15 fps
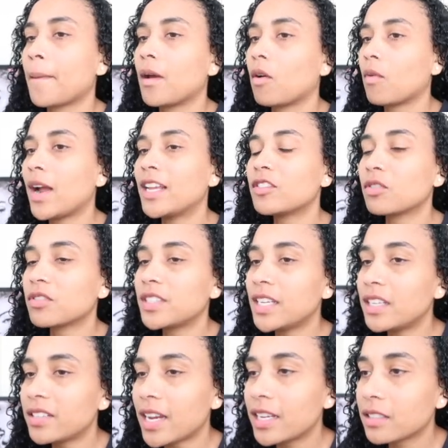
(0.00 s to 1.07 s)
All right, so
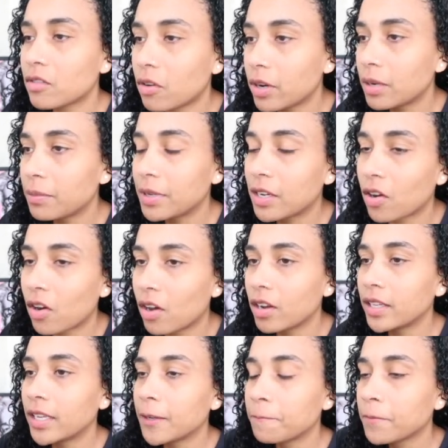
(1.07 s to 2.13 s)
CJ is going to be
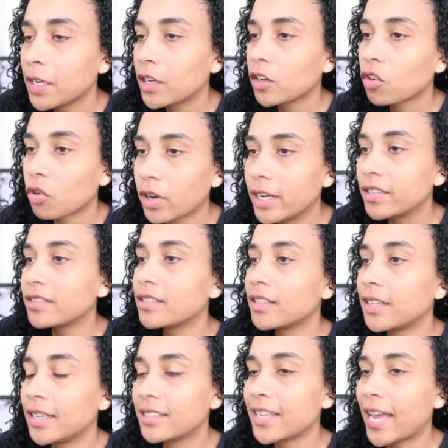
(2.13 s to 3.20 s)
calling Chris
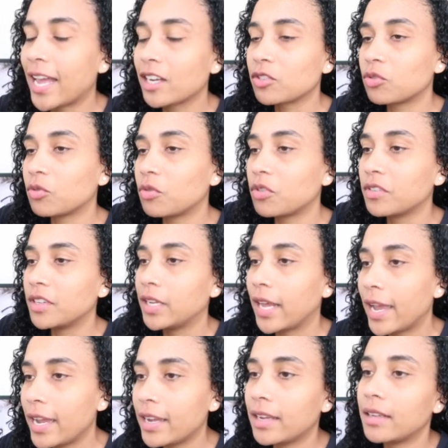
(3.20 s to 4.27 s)
his actual
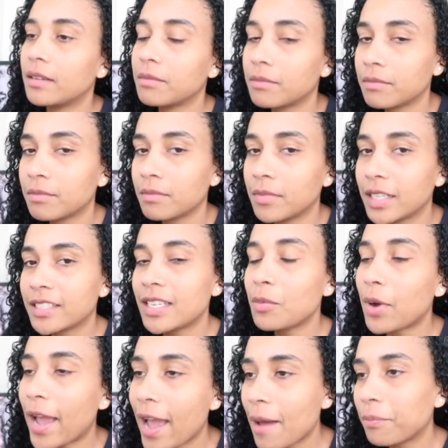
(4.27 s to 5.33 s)
name. Let's see
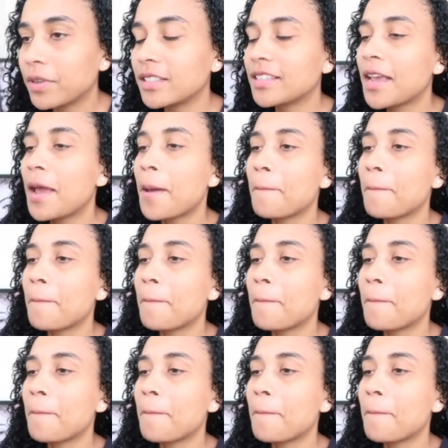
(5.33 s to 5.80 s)
what happens.